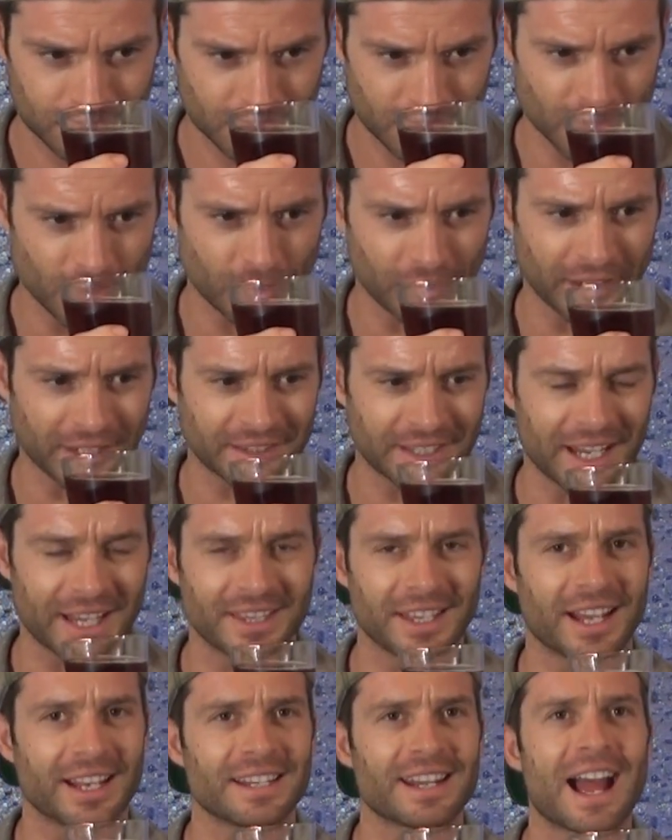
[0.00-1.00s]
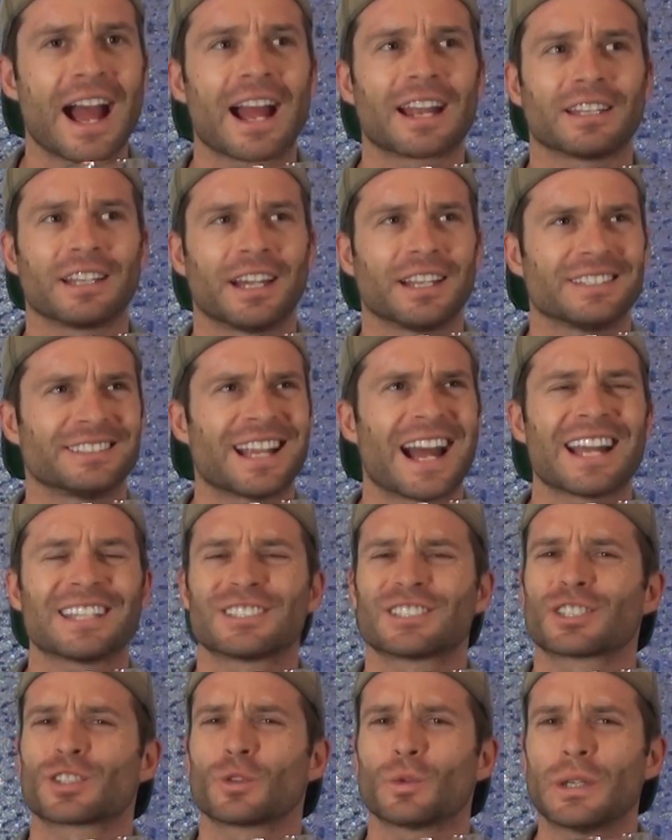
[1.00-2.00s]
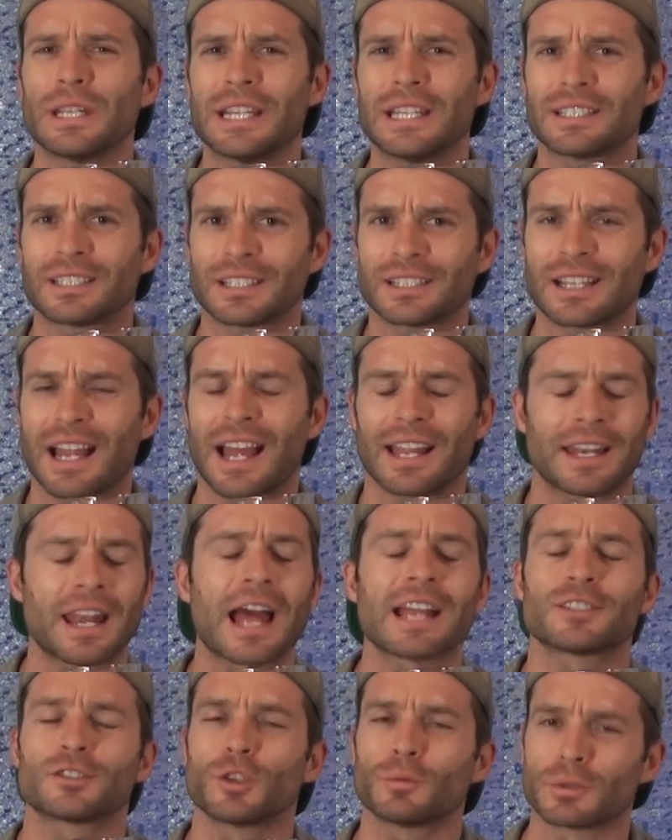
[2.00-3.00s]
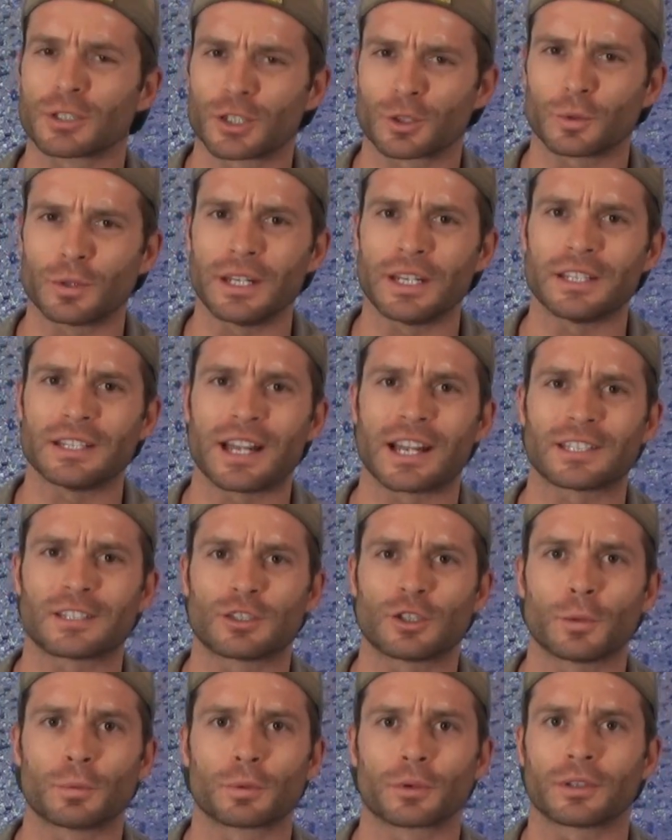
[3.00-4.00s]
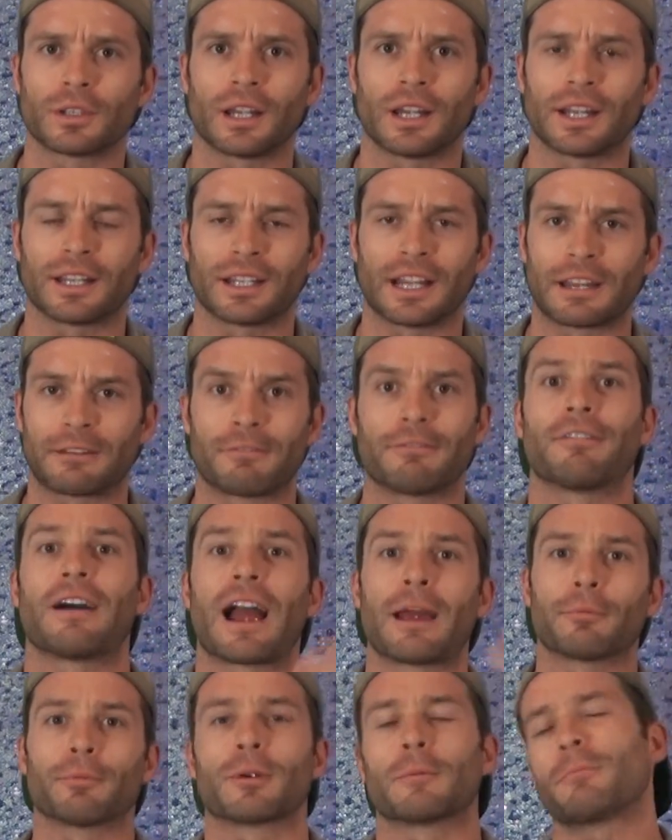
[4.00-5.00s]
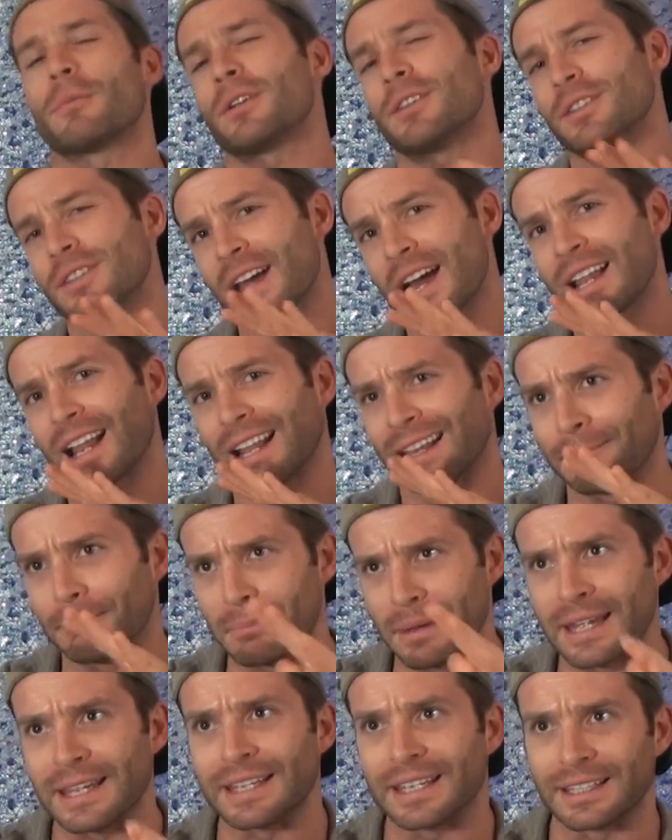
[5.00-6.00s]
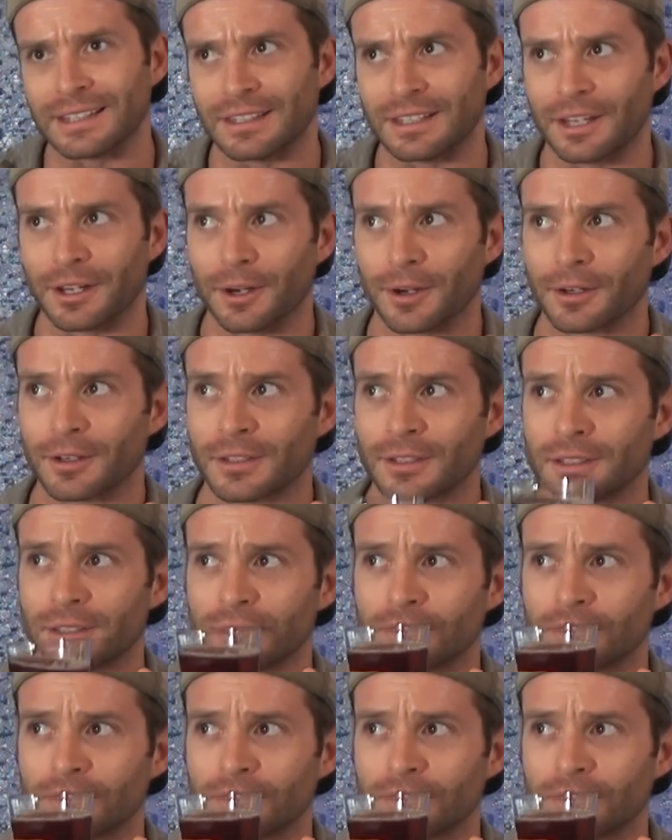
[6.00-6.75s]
You know, like that not sweet, not super sweet, not super like vibrant, but you got a bit in there.